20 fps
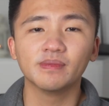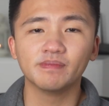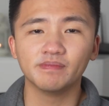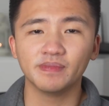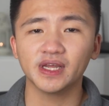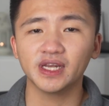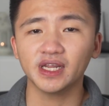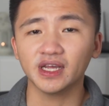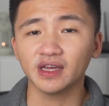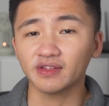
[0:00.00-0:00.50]

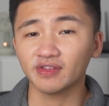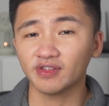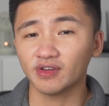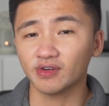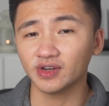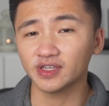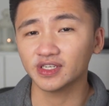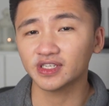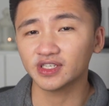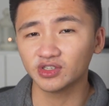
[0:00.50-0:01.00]
meaning
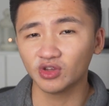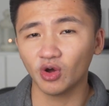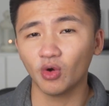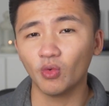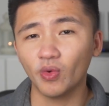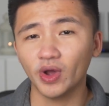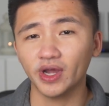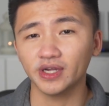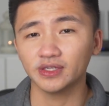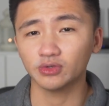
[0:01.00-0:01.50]
there is no
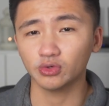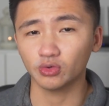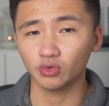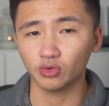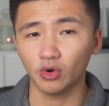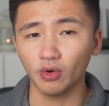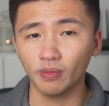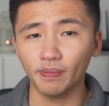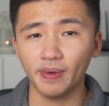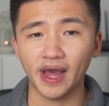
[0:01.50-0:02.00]
way to
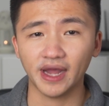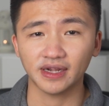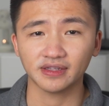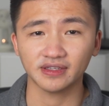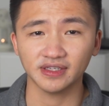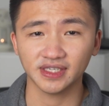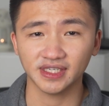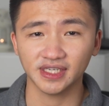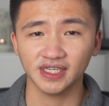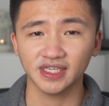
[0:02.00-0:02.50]
roll back
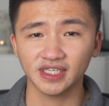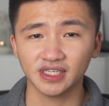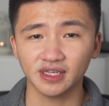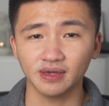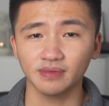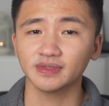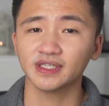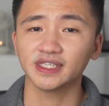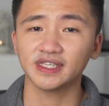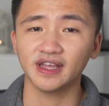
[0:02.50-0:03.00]
the
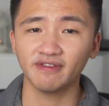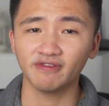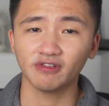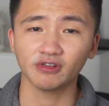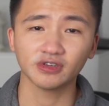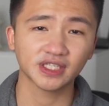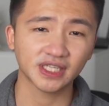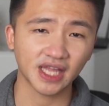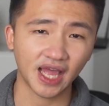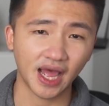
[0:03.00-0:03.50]
system several
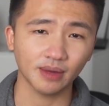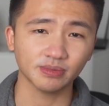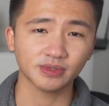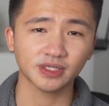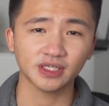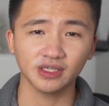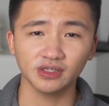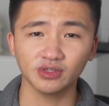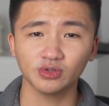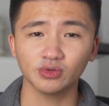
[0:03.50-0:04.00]
steps
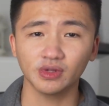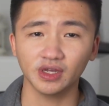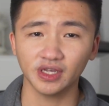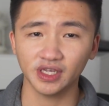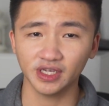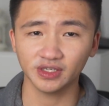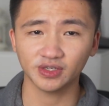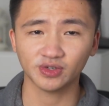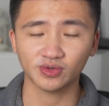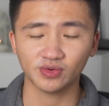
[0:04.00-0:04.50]
into the
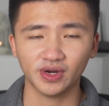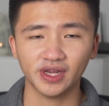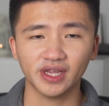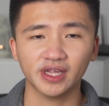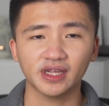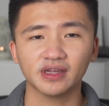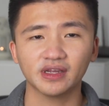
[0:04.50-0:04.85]
history.